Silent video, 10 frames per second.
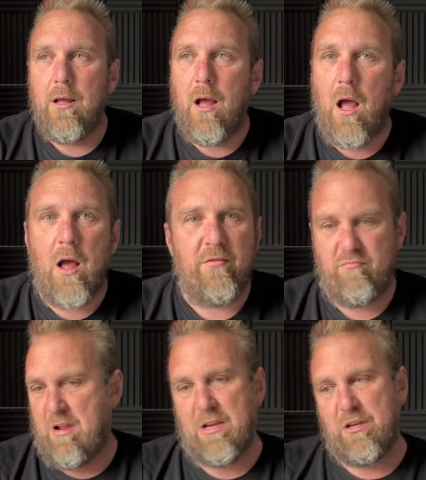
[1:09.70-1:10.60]

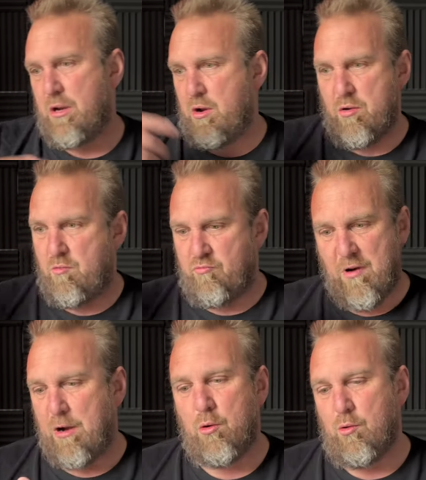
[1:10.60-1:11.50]
into
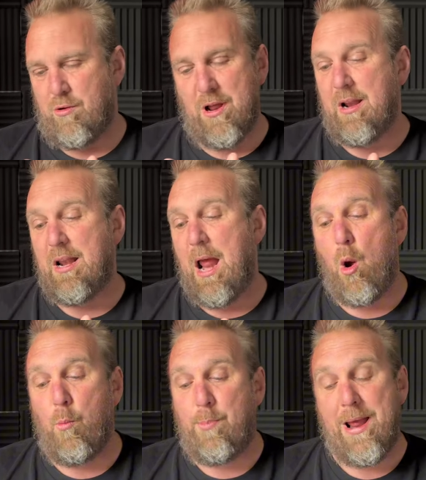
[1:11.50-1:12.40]
record,
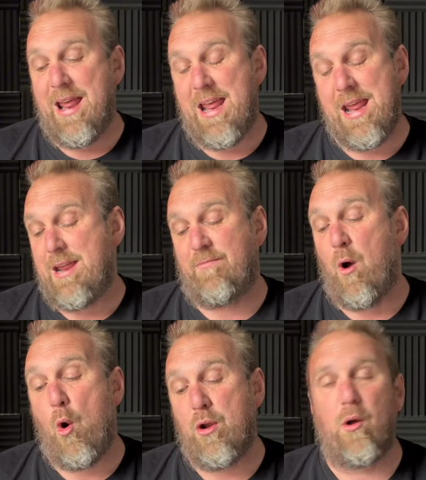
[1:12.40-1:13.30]
LP,
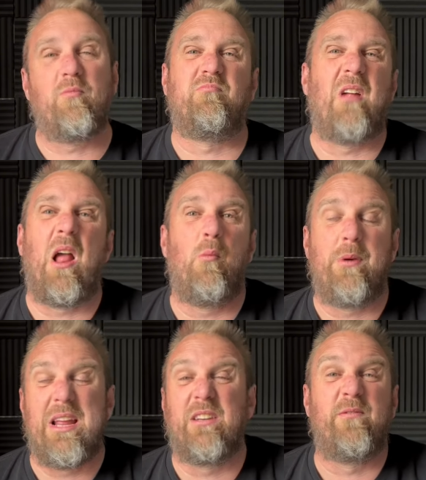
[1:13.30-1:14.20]
vinyl,
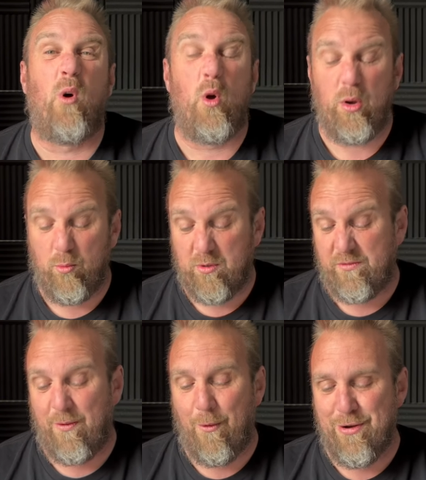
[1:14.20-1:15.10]
LPs and
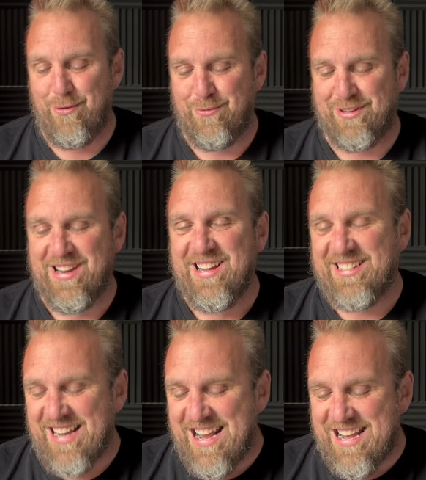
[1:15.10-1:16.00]
vinyls,
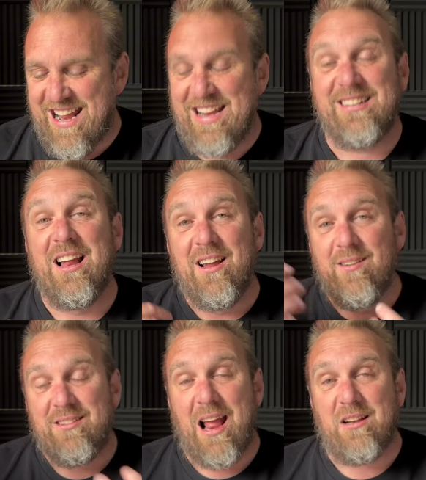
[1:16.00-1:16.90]
CDs,
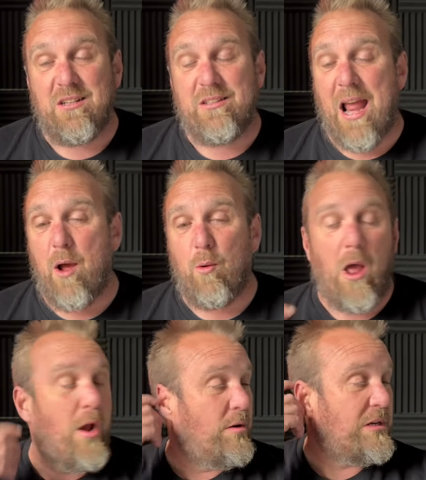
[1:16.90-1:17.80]

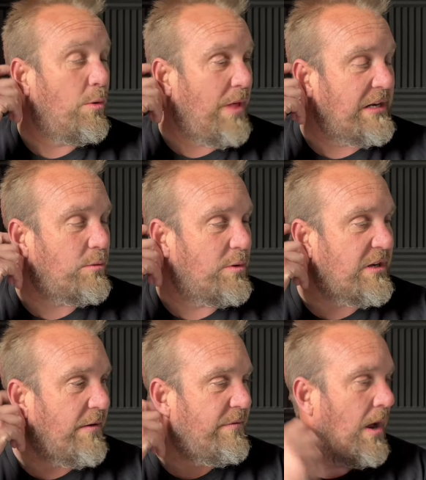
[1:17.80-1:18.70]
downloads and all that sort of
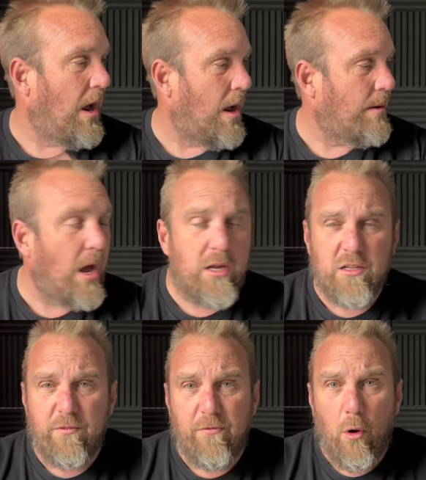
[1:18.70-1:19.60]
stuff. Last
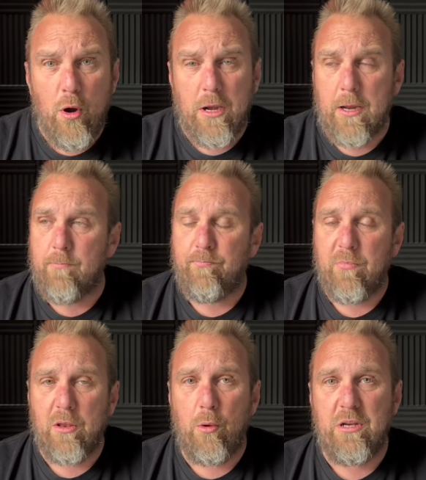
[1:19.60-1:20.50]
Friday,
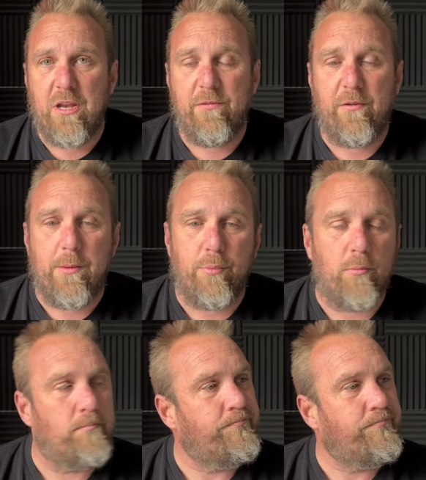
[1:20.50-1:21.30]
the 19th of April.